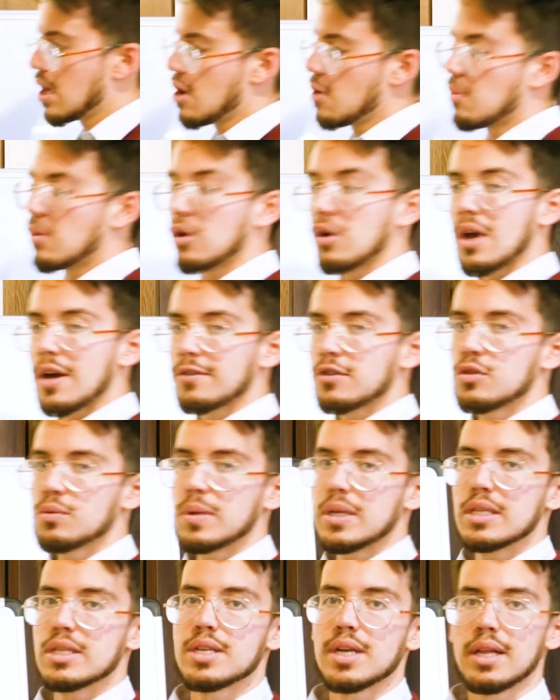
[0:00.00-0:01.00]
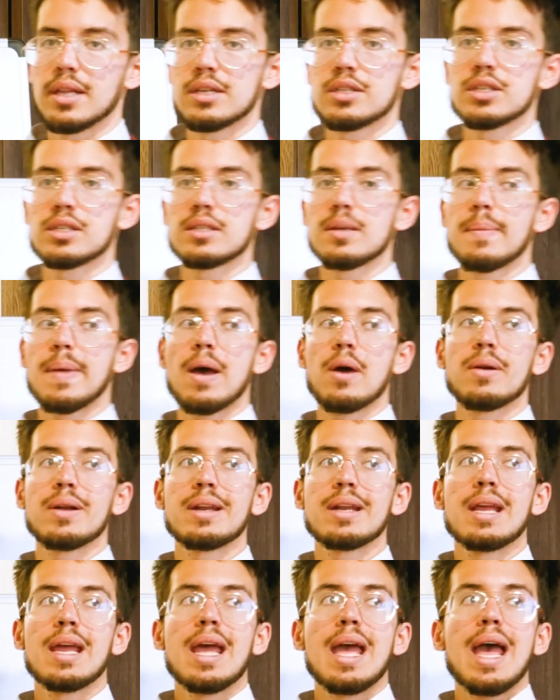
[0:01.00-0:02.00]
but you have to be intelligent about
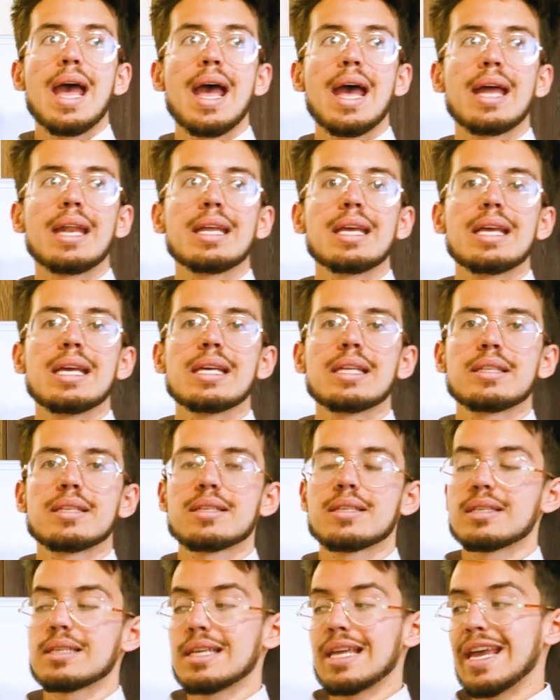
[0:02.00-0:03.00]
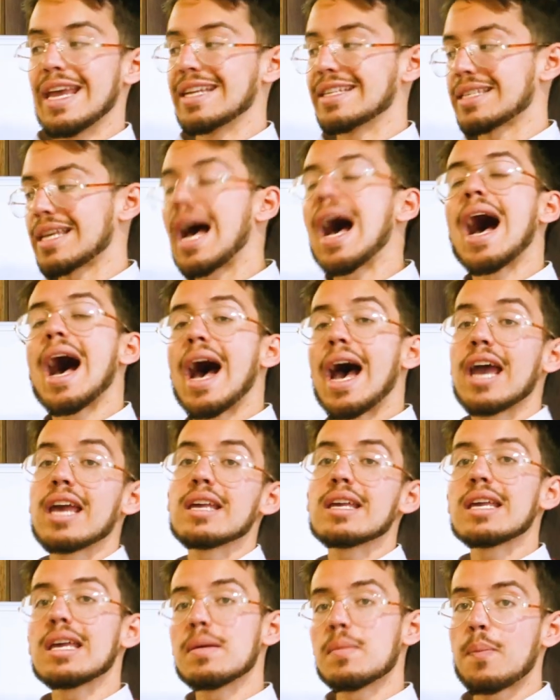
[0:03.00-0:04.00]
it, and it's a high
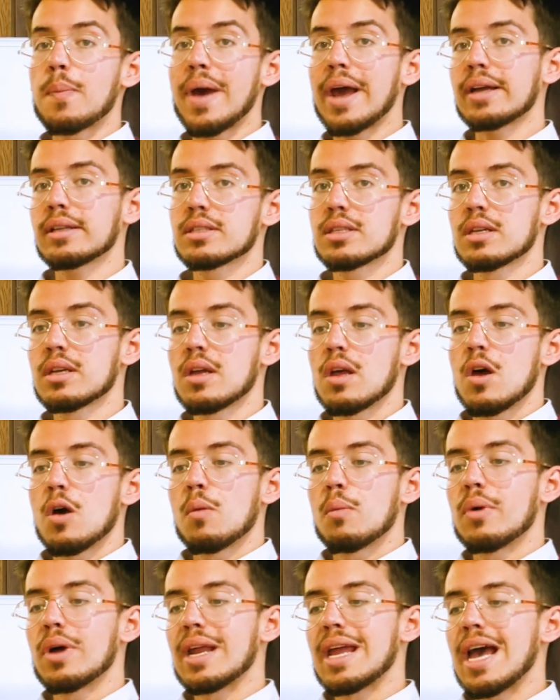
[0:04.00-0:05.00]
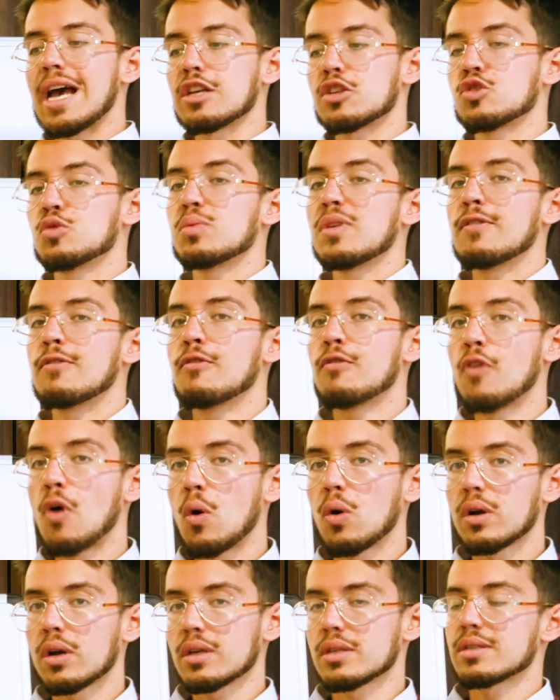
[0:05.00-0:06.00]
impact, but it has to be
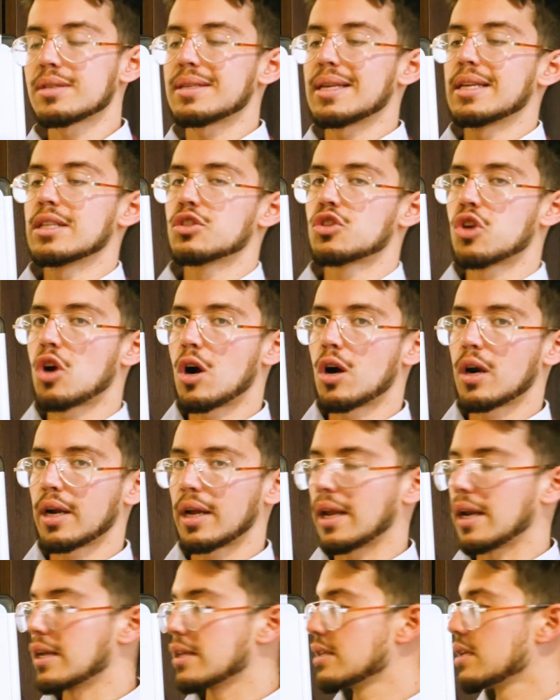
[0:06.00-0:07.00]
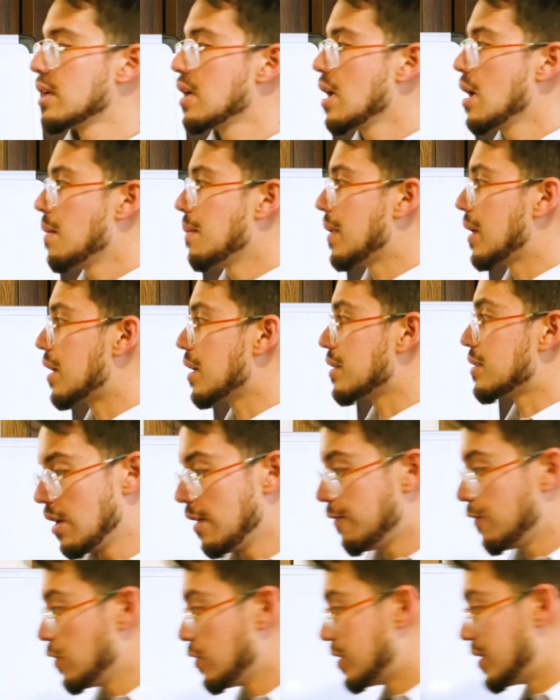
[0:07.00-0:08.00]
focused and targeted. Because if
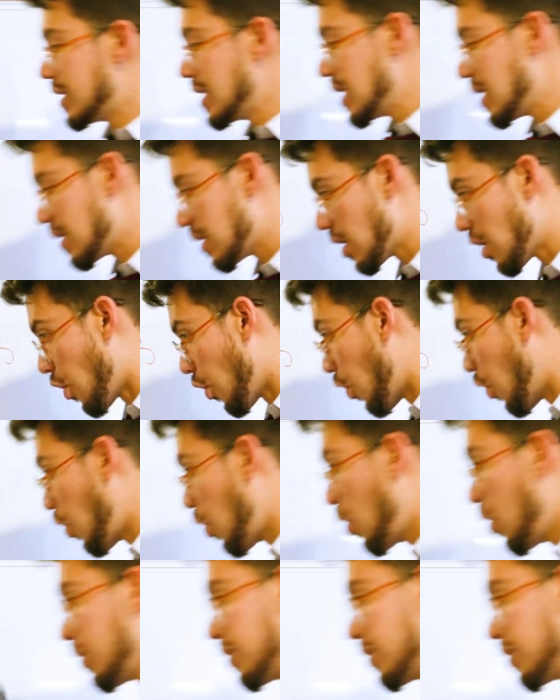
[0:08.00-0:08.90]
you see the whole